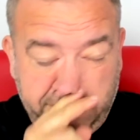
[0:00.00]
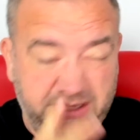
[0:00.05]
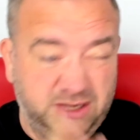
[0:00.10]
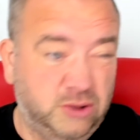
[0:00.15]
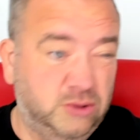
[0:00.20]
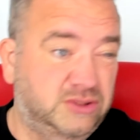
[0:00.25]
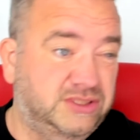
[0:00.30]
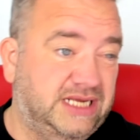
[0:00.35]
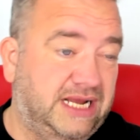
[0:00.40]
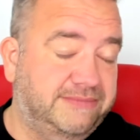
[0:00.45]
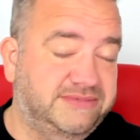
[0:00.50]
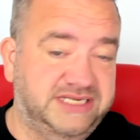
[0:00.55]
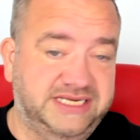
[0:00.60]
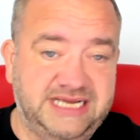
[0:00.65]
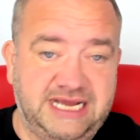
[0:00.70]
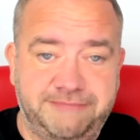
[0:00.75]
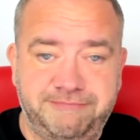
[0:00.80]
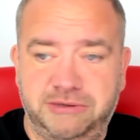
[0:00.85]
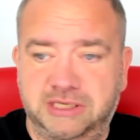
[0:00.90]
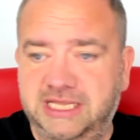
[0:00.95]
Good time to
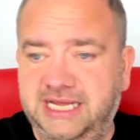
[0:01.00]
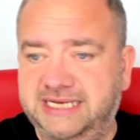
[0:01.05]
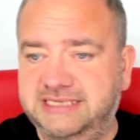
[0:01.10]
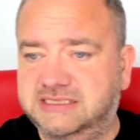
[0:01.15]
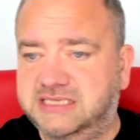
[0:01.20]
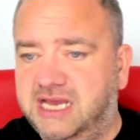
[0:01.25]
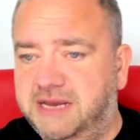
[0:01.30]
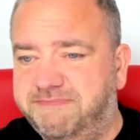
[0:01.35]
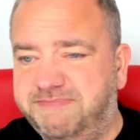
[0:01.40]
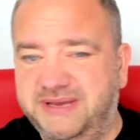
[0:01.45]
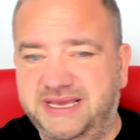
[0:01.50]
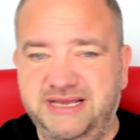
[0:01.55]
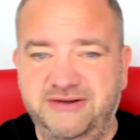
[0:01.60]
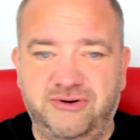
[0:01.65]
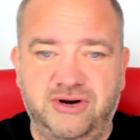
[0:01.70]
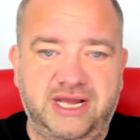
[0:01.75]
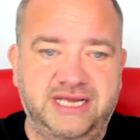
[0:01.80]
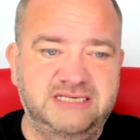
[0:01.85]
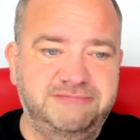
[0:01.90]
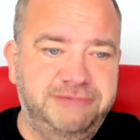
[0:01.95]
capitalise, get a pay
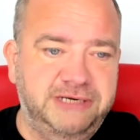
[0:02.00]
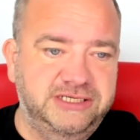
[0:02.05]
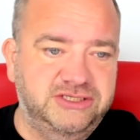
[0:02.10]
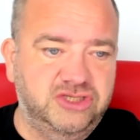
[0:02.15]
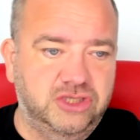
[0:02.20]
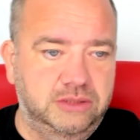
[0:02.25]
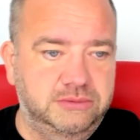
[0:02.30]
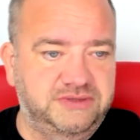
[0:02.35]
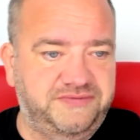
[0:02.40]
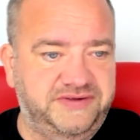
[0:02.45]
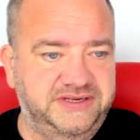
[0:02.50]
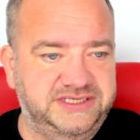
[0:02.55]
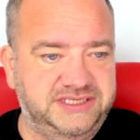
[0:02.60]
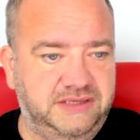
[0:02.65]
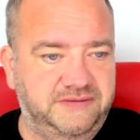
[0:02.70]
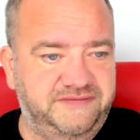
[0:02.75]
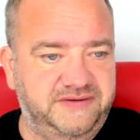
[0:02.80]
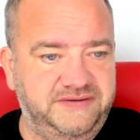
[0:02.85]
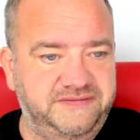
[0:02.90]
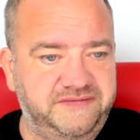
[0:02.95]
rise, better terms for
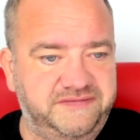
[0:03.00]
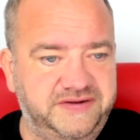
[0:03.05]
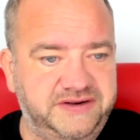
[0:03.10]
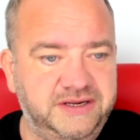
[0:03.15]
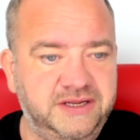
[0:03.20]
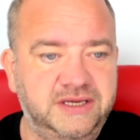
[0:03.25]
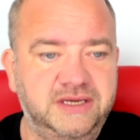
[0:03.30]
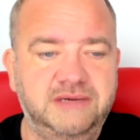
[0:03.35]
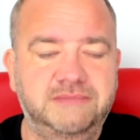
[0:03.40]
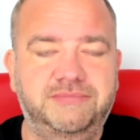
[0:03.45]
yourself and everything.